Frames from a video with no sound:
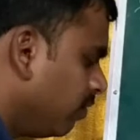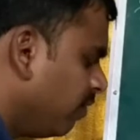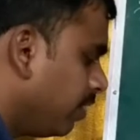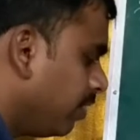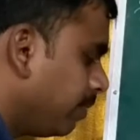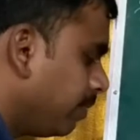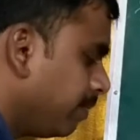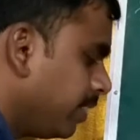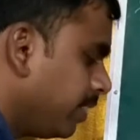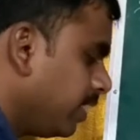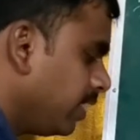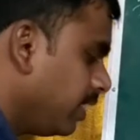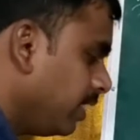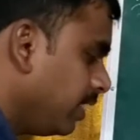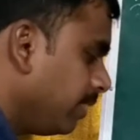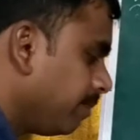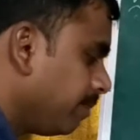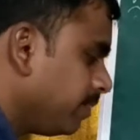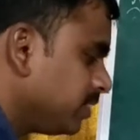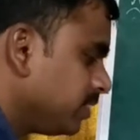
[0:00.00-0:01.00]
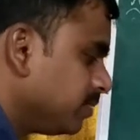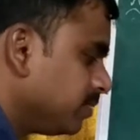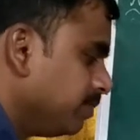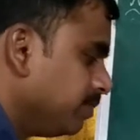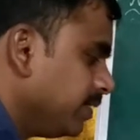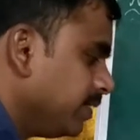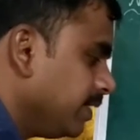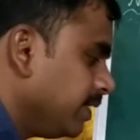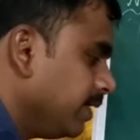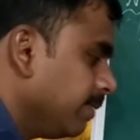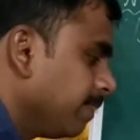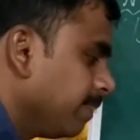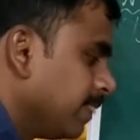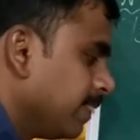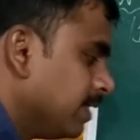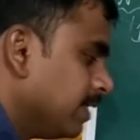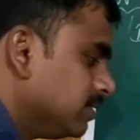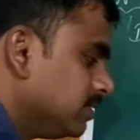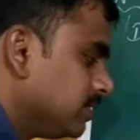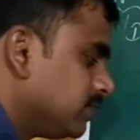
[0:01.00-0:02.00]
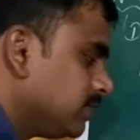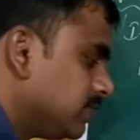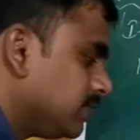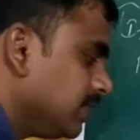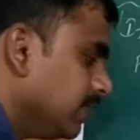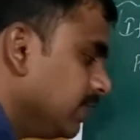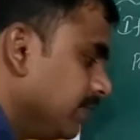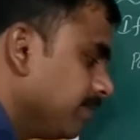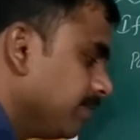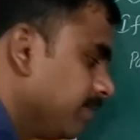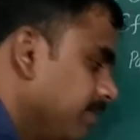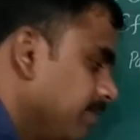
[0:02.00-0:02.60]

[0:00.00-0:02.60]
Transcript: 1 by A plus B, say.